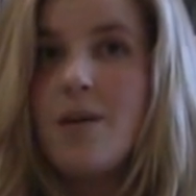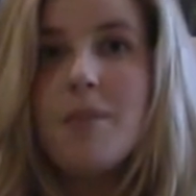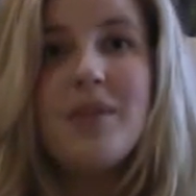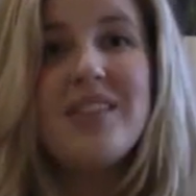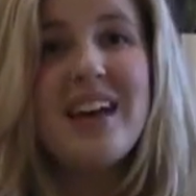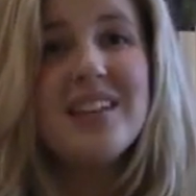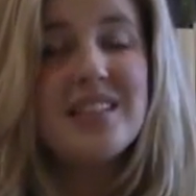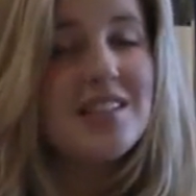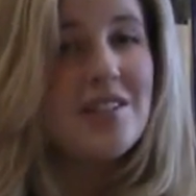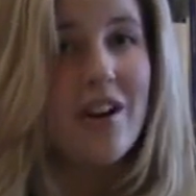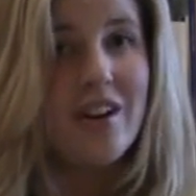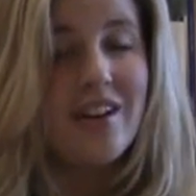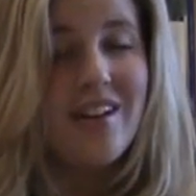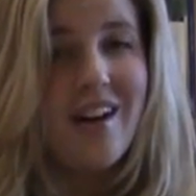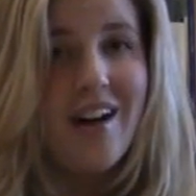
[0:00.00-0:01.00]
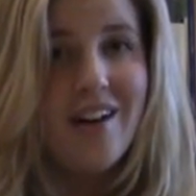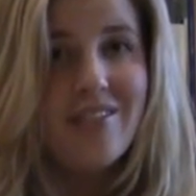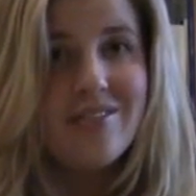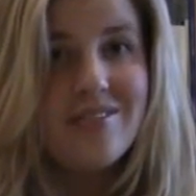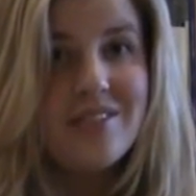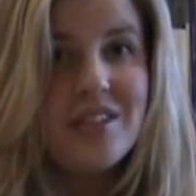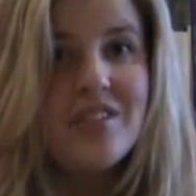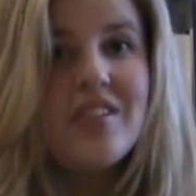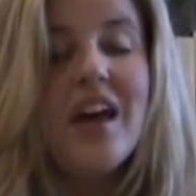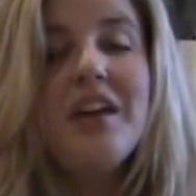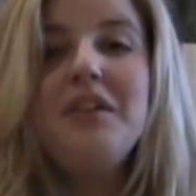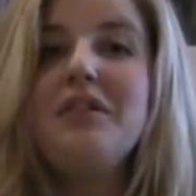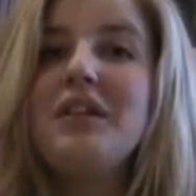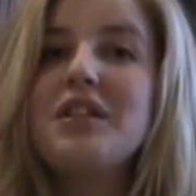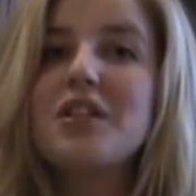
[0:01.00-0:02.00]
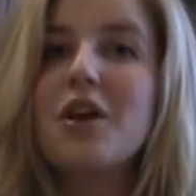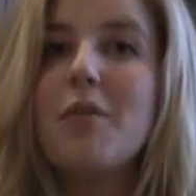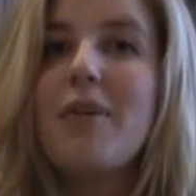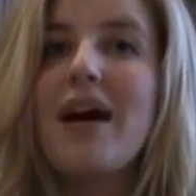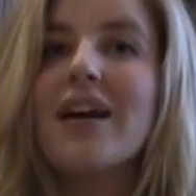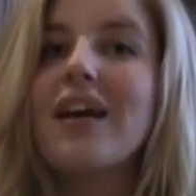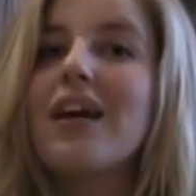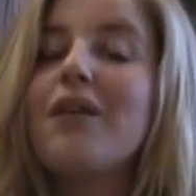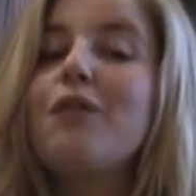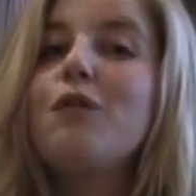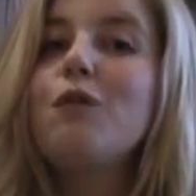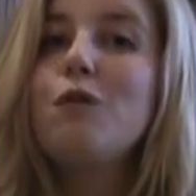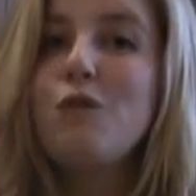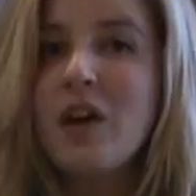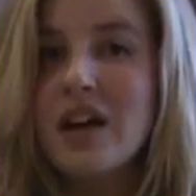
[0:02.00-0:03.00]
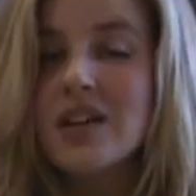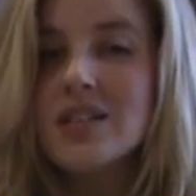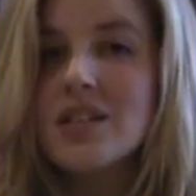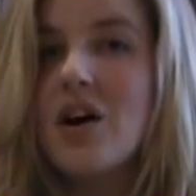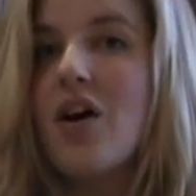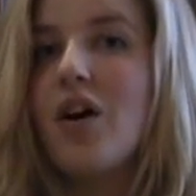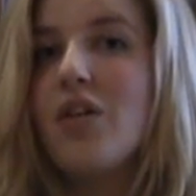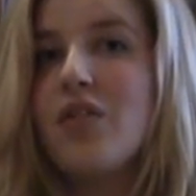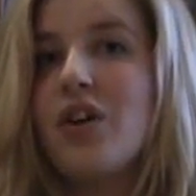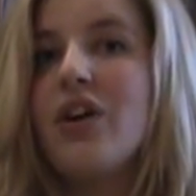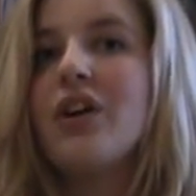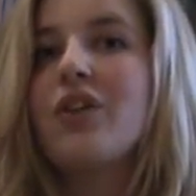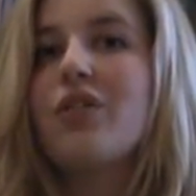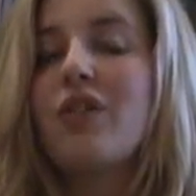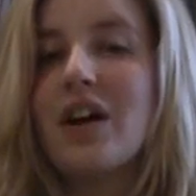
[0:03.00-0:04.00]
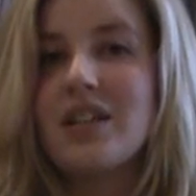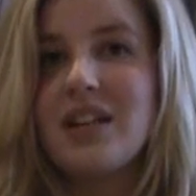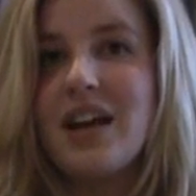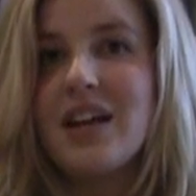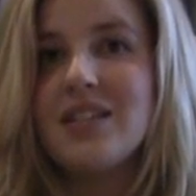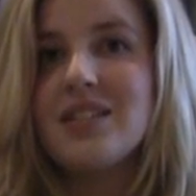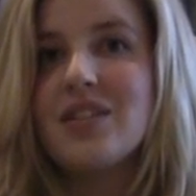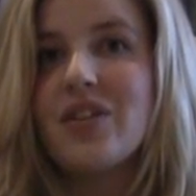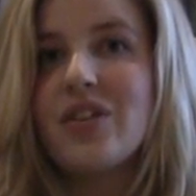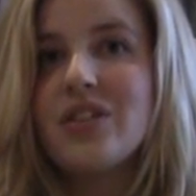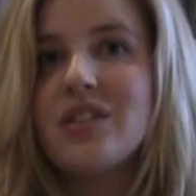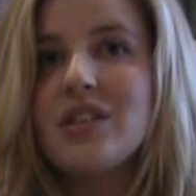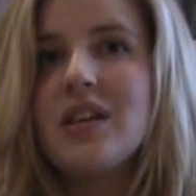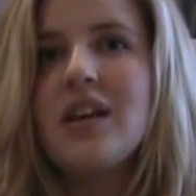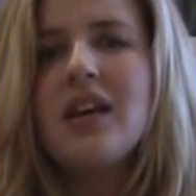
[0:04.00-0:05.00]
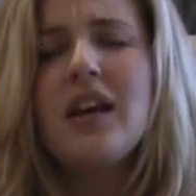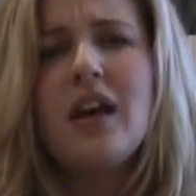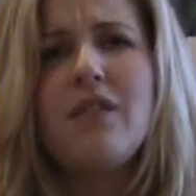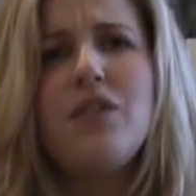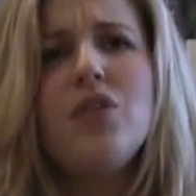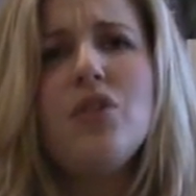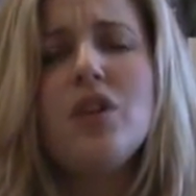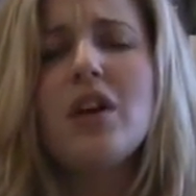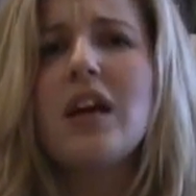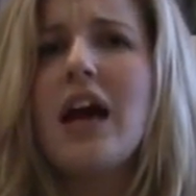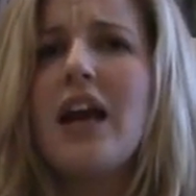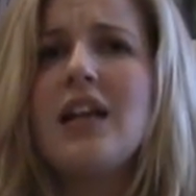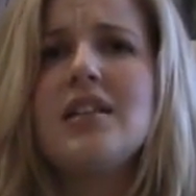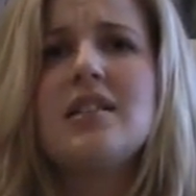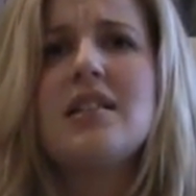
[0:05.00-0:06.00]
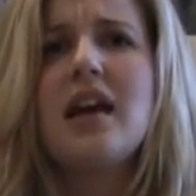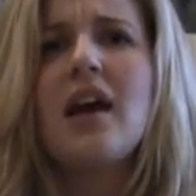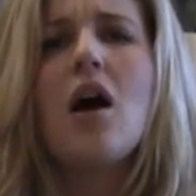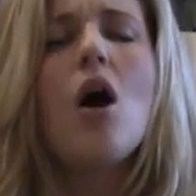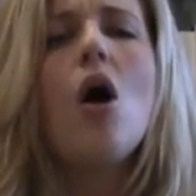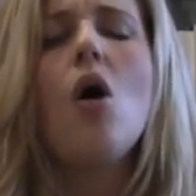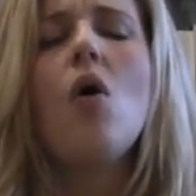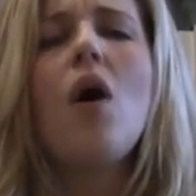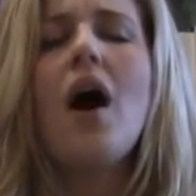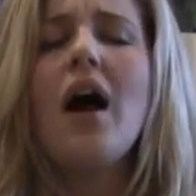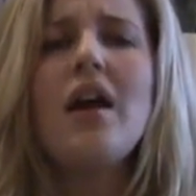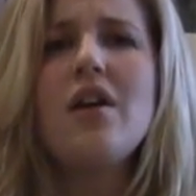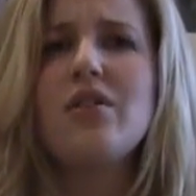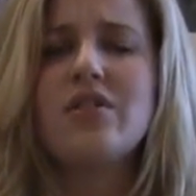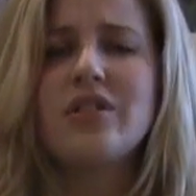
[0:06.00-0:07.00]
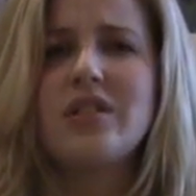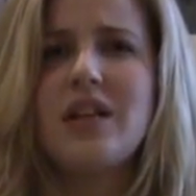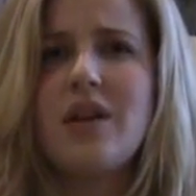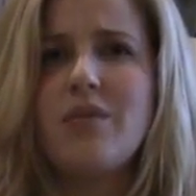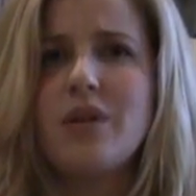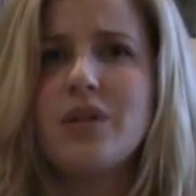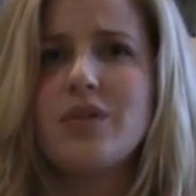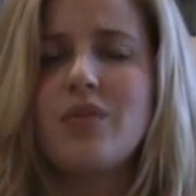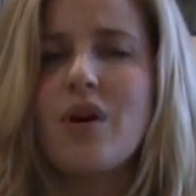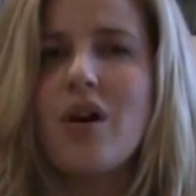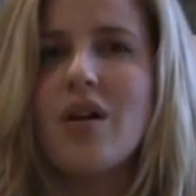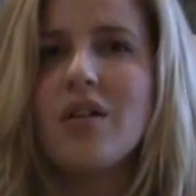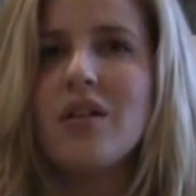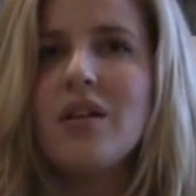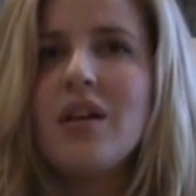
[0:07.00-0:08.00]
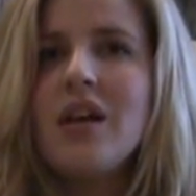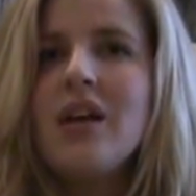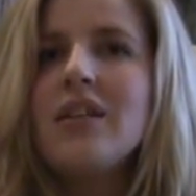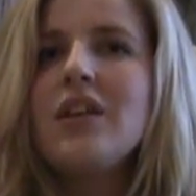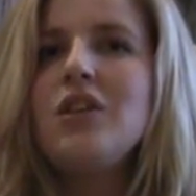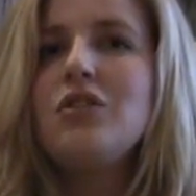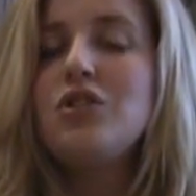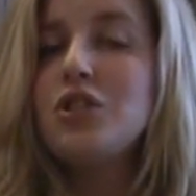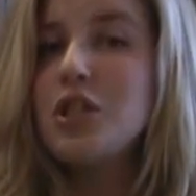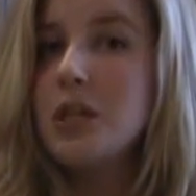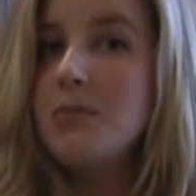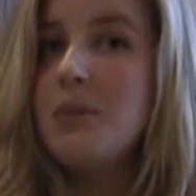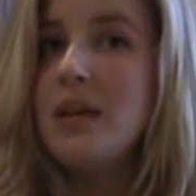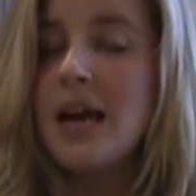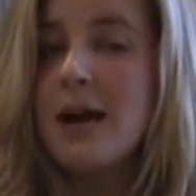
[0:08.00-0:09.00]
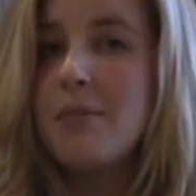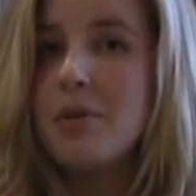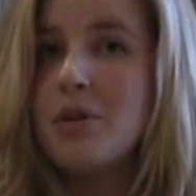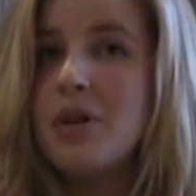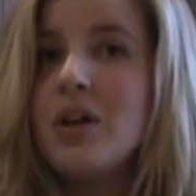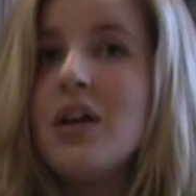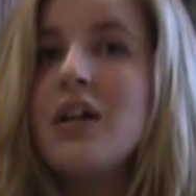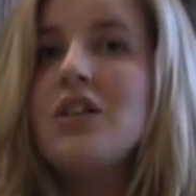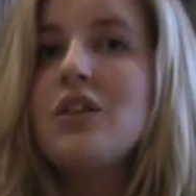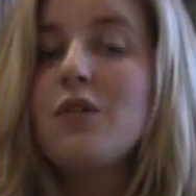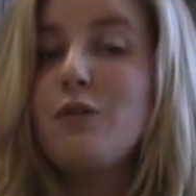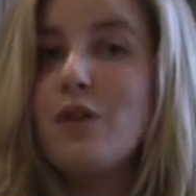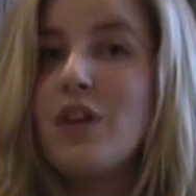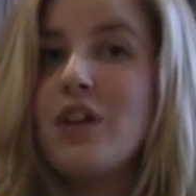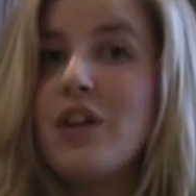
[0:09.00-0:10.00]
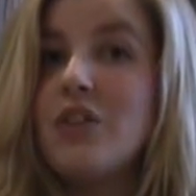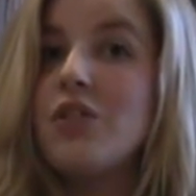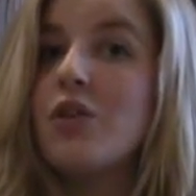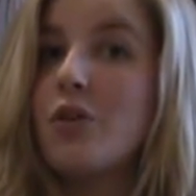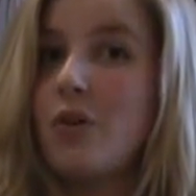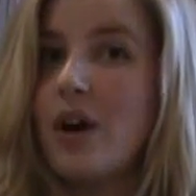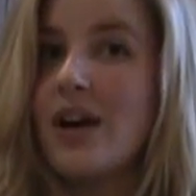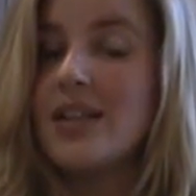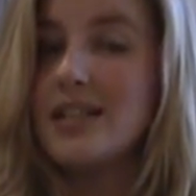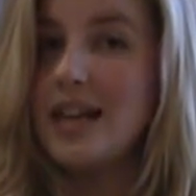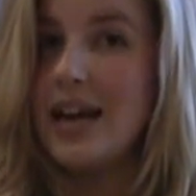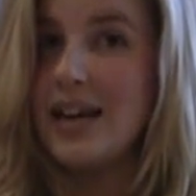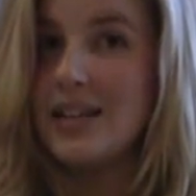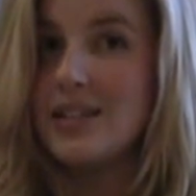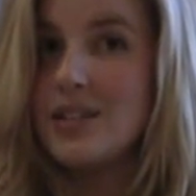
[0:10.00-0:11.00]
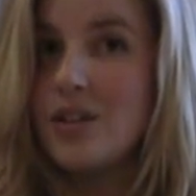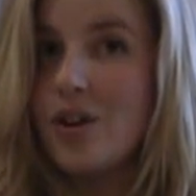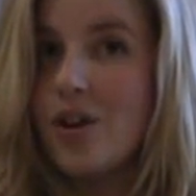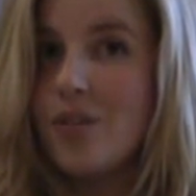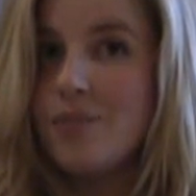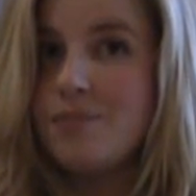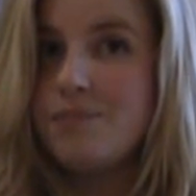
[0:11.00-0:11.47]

But that's not enough. Then you need to go back and fix all of your incorrect answers. If you look at it and say, oh, I understand what's wrong, then you should be able to fill in the correct answer.